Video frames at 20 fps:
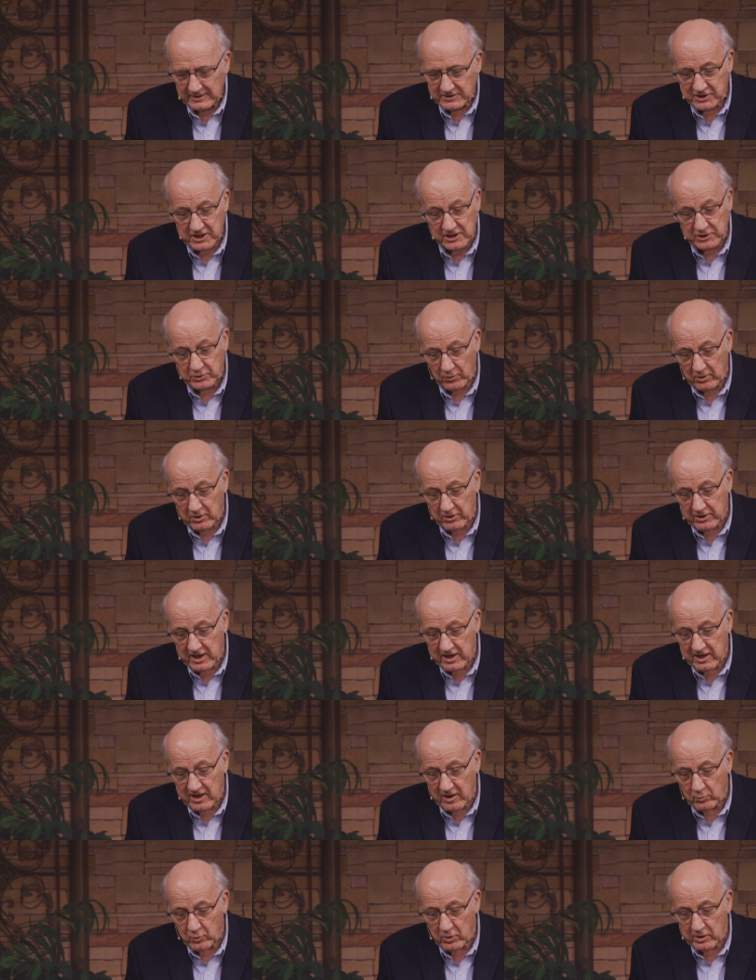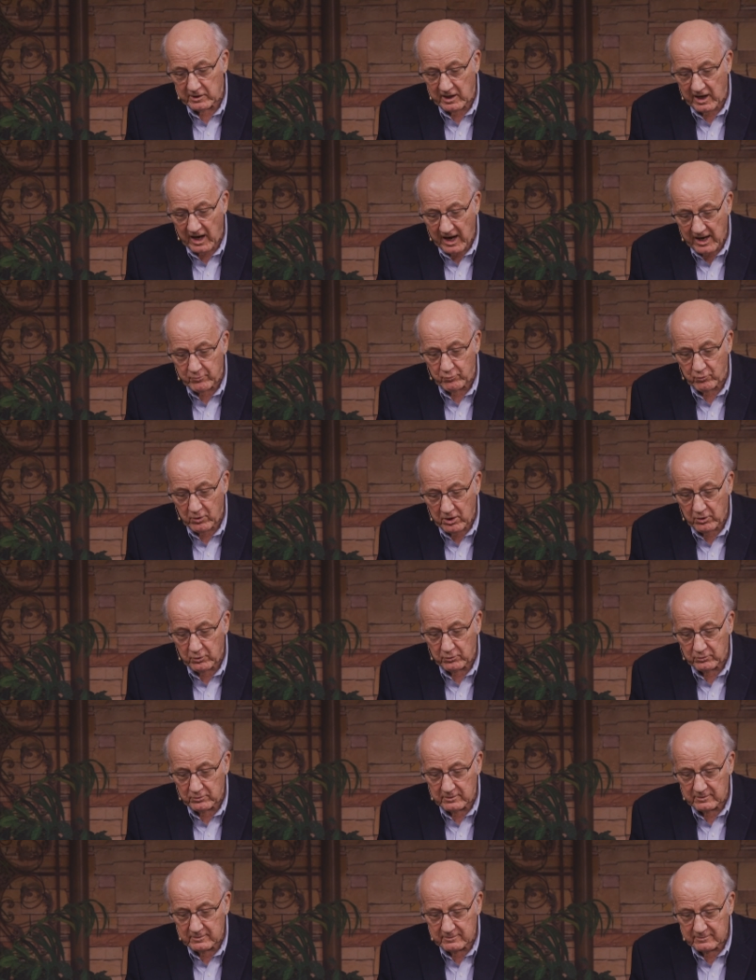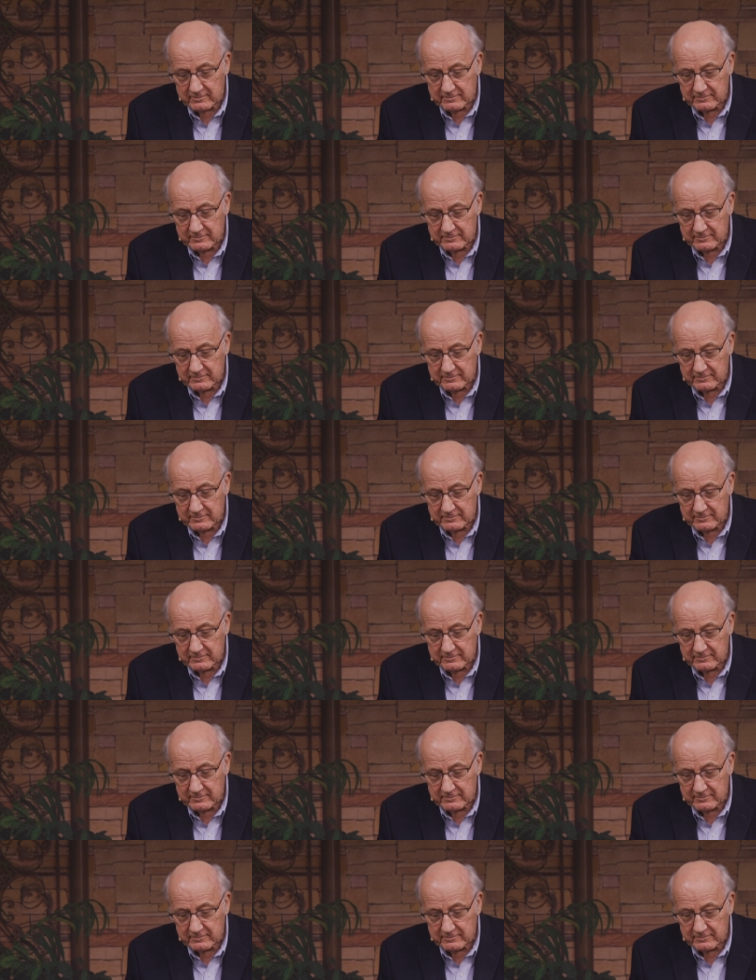And since we're looking at what God wrote,